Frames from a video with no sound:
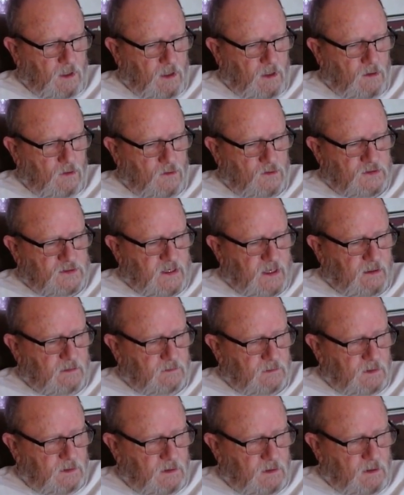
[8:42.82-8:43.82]
in New
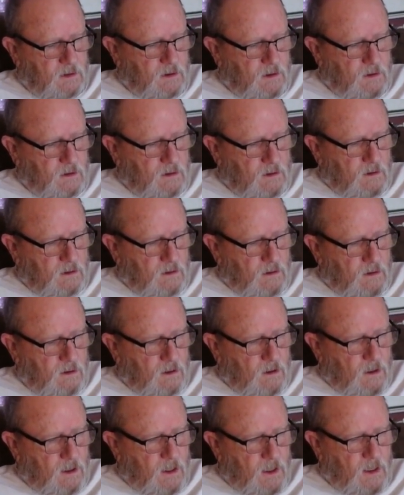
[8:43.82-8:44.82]
Zealand
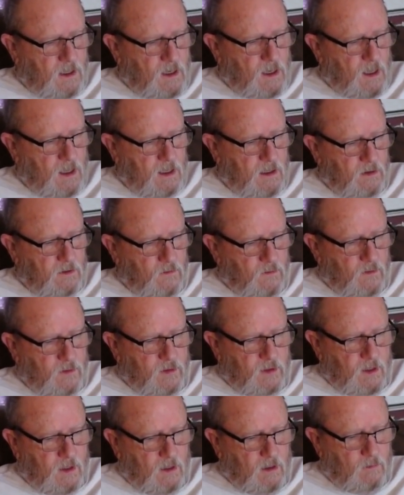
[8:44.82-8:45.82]
and hunt with
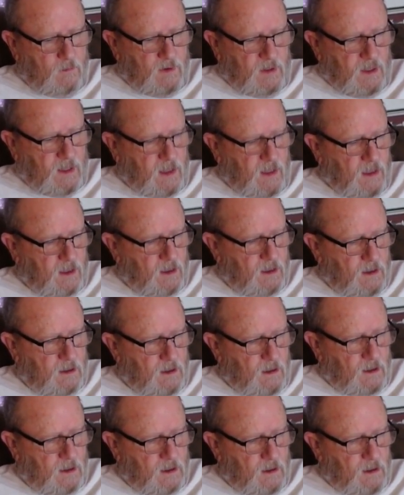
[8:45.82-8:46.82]
him
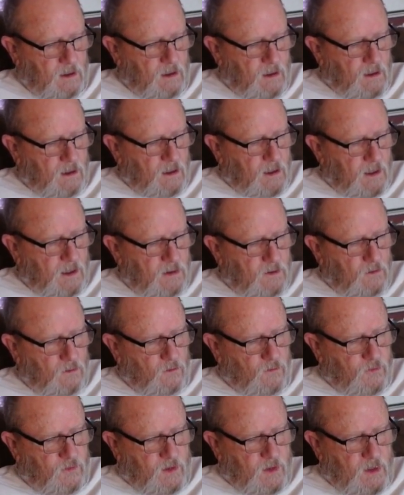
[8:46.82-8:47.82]
again. I
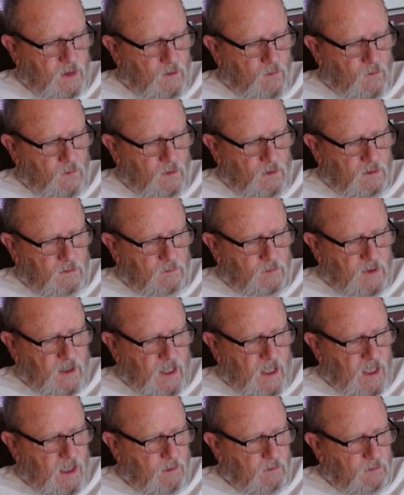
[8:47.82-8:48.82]
don't think we'll
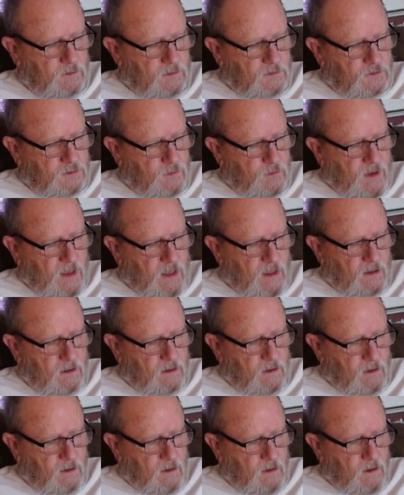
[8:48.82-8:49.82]
be able to make
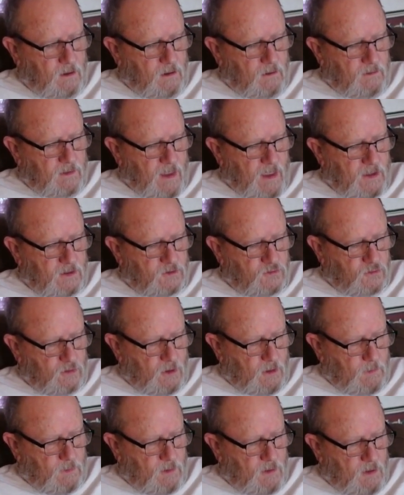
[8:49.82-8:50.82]
that
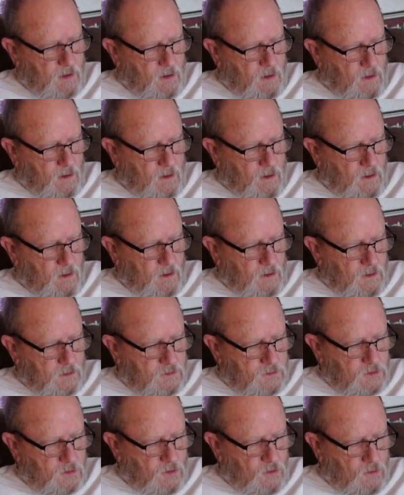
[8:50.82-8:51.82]
trip,
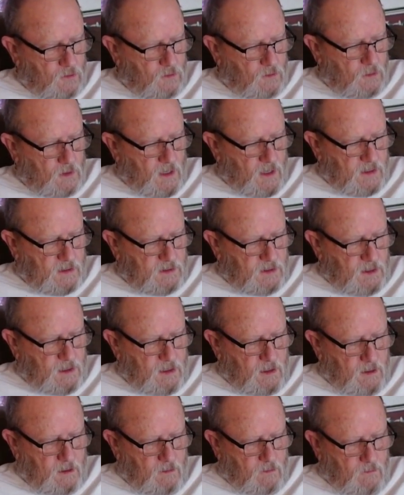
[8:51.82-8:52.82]
so I
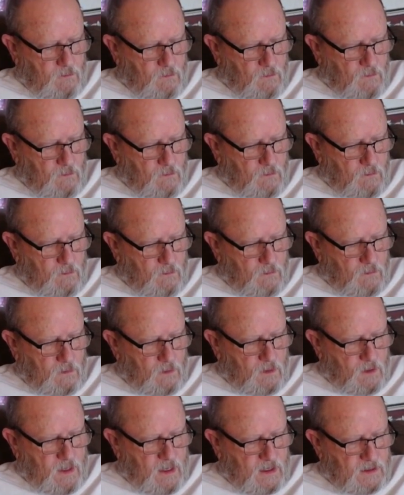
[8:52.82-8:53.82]
did
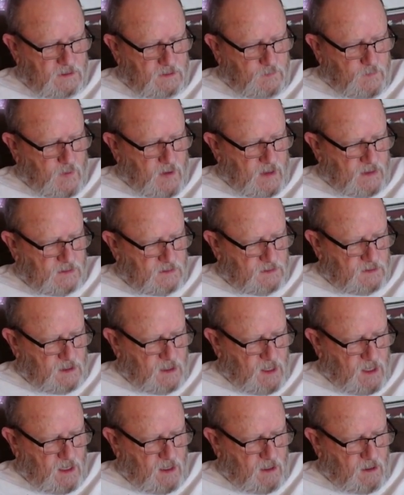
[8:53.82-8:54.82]
the next best
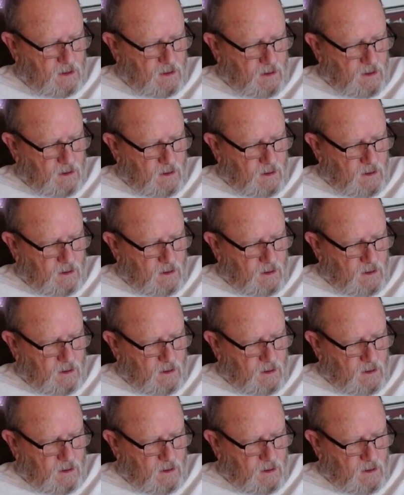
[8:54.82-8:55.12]
thing